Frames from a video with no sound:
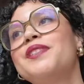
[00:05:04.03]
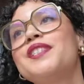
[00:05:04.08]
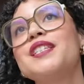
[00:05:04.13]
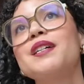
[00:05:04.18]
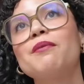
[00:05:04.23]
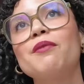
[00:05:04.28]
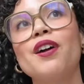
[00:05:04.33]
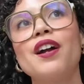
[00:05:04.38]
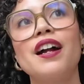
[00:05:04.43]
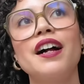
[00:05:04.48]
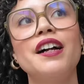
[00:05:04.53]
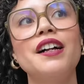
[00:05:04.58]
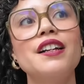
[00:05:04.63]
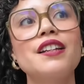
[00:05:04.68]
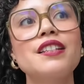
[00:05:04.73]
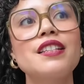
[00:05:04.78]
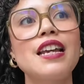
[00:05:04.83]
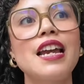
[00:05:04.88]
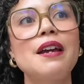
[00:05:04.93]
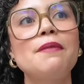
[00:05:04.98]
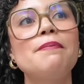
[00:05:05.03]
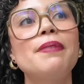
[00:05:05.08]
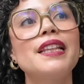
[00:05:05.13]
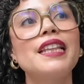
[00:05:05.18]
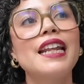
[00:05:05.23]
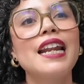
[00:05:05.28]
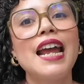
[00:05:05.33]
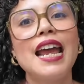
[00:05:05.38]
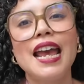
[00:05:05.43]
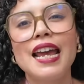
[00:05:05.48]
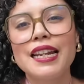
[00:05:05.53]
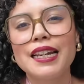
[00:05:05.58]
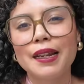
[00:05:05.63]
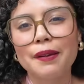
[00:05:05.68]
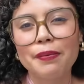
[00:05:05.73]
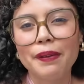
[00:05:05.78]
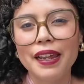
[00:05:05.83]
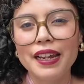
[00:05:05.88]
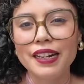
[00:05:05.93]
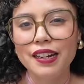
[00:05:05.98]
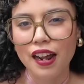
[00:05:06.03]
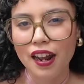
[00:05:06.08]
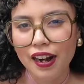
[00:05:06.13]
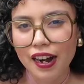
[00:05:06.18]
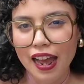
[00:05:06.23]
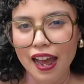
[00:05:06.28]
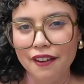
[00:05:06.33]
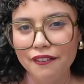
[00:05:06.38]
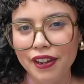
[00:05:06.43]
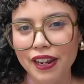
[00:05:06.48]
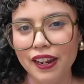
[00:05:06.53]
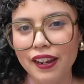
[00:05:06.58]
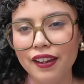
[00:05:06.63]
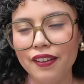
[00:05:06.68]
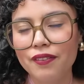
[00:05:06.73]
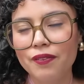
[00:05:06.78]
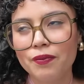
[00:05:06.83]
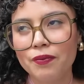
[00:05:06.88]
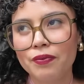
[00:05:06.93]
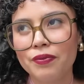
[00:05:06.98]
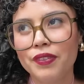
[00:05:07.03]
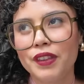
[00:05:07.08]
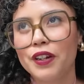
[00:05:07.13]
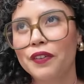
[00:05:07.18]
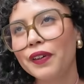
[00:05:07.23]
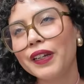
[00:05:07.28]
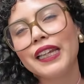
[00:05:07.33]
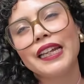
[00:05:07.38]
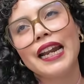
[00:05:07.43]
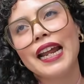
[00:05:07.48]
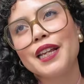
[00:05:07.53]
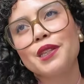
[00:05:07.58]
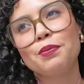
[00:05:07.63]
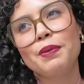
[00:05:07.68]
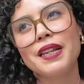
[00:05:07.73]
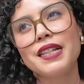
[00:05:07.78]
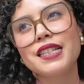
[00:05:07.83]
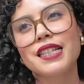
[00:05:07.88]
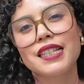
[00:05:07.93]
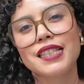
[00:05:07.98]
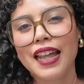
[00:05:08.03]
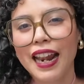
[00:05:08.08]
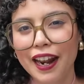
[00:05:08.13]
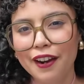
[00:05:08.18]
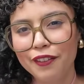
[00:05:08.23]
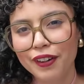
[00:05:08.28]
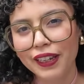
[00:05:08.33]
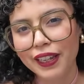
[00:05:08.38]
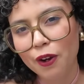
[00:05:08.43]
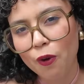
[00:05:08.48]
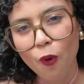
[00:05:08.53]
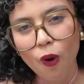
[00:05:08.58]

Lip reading: somewhere else, but then I end up like not having they're really nice pieces that I really